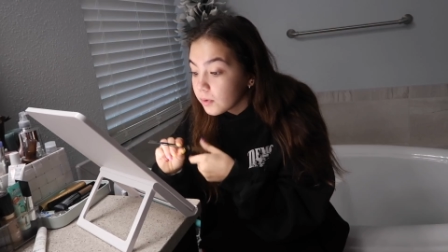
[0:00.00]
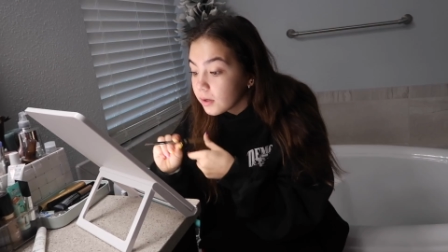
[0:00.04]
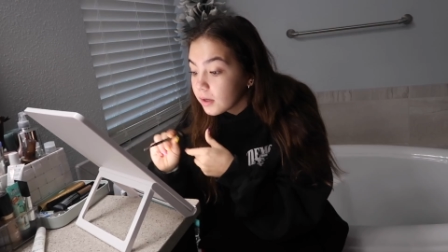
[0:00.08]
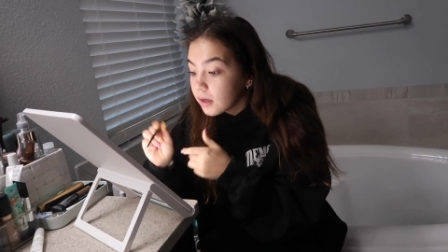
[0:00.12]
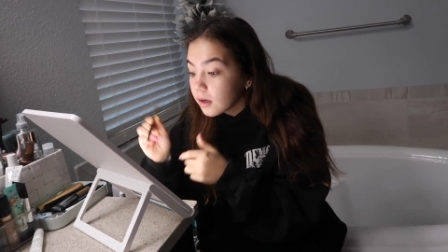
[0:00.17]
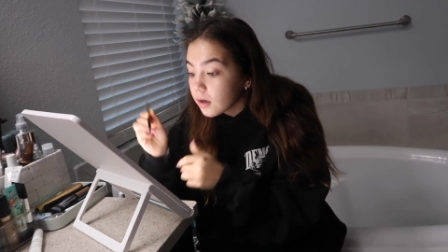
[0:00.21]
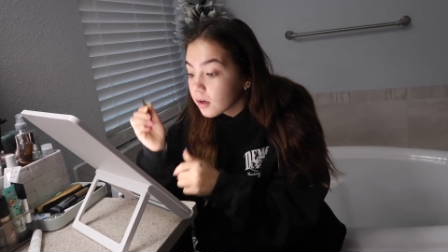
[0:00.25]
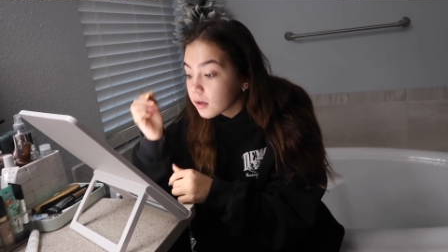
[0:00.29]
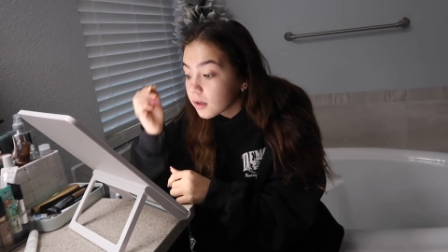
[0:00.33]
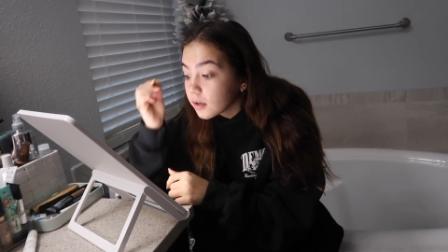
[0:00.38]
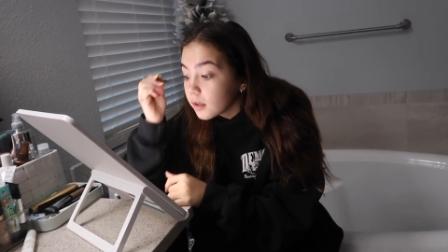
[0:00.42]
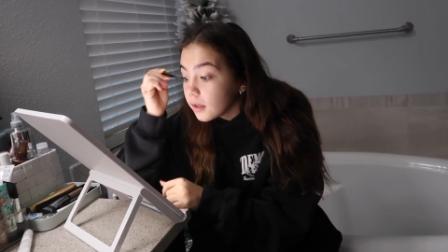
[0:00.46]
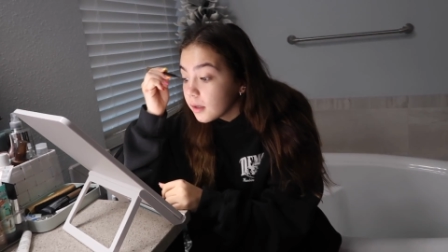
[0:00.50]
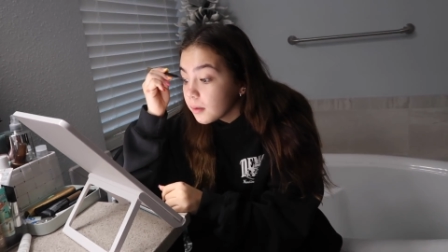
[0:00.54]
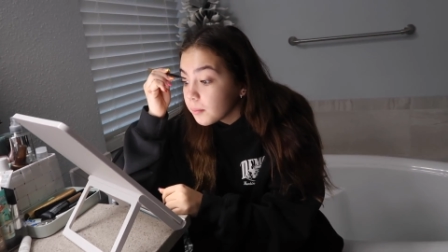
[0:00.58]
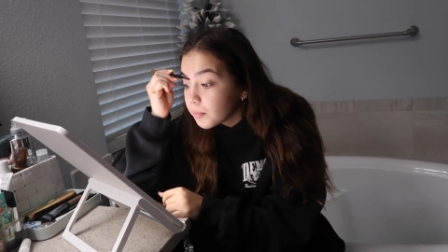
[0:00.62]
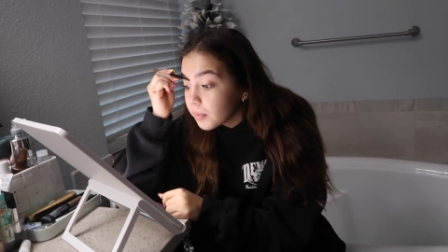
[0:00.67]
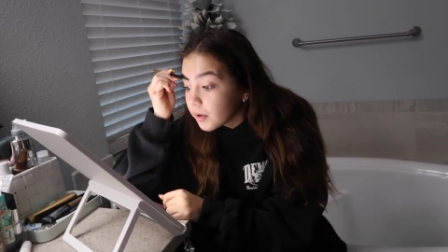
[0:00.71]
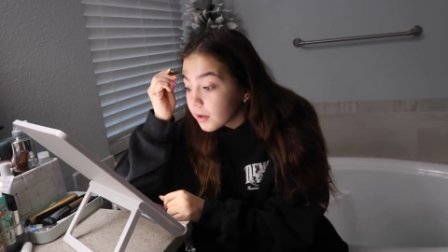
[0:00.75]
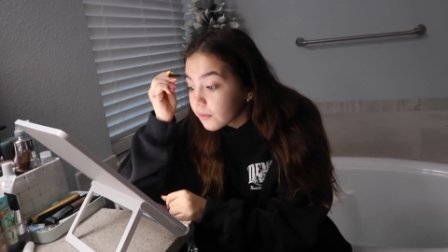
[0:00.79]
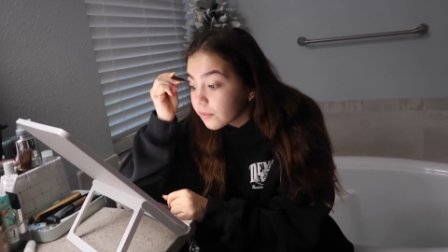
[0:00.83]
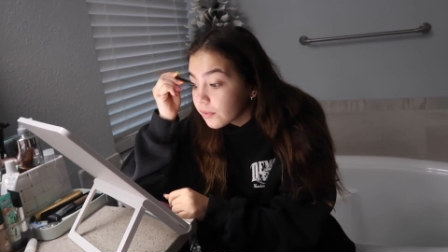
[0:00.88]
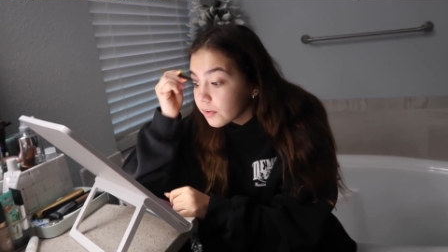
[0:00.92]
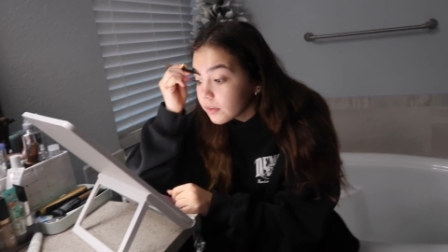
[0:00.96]
We are gonna eat
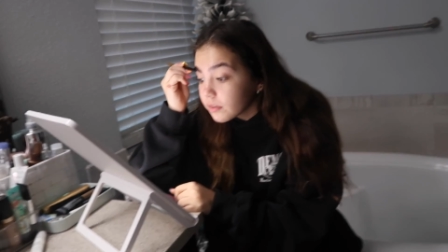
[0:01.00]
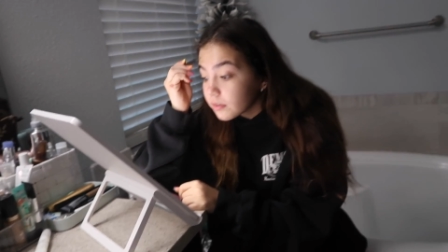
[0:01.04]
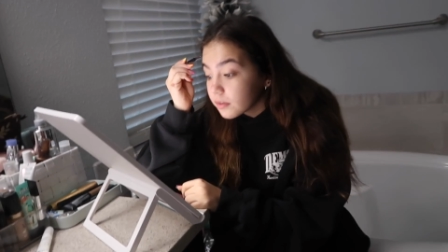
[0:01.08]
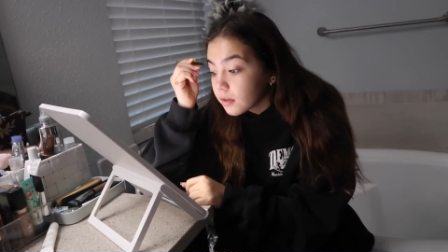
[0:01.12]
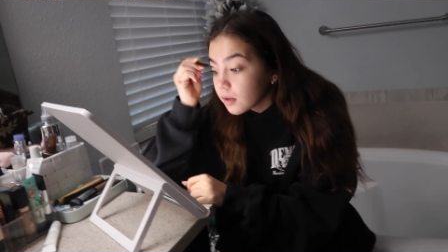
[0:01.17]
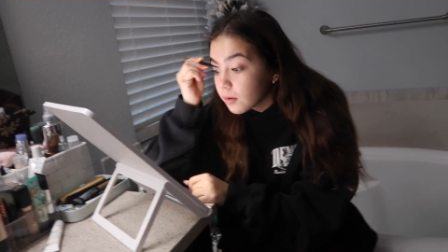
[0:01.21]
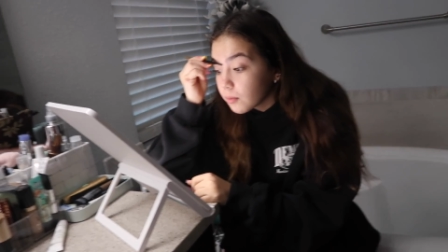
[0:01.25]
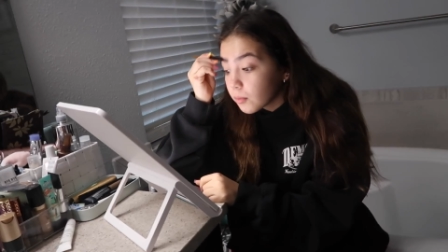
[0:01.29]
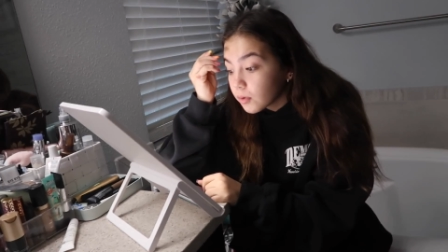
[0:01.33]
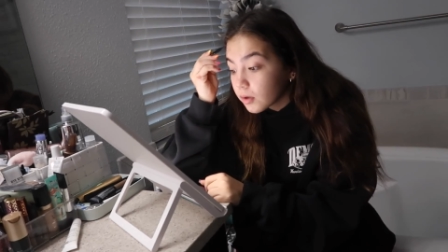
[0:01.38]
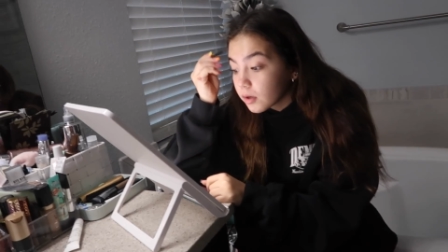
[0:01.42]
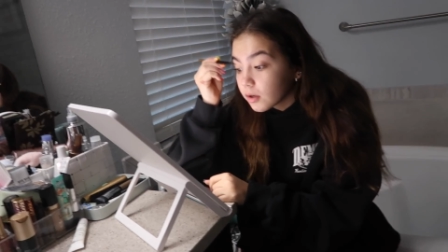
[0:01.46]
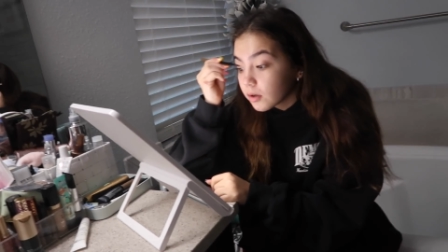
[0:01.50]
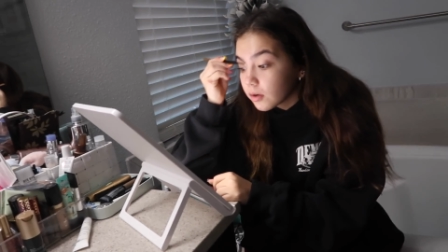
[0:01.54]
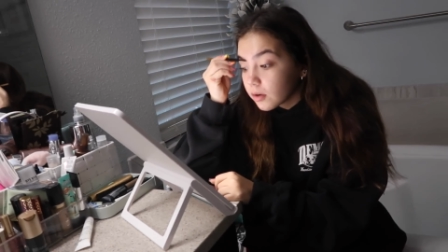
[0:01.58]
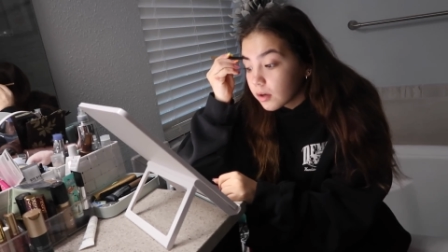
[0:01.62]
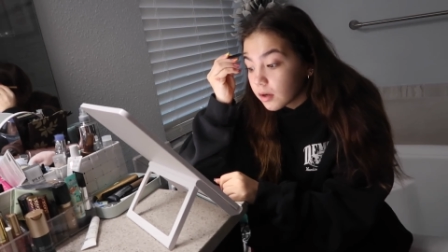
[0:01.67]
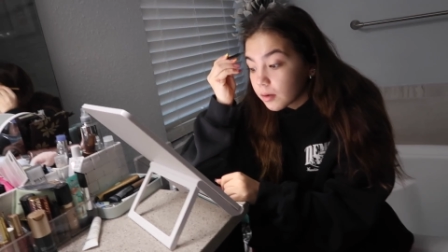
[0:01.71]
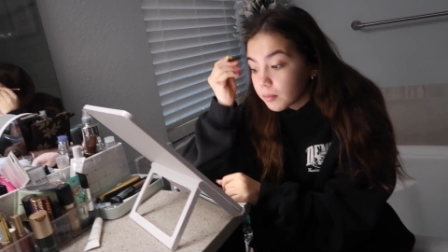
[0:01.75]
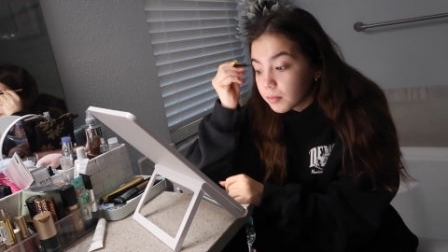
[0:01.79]
breakfast and then we're gonna go to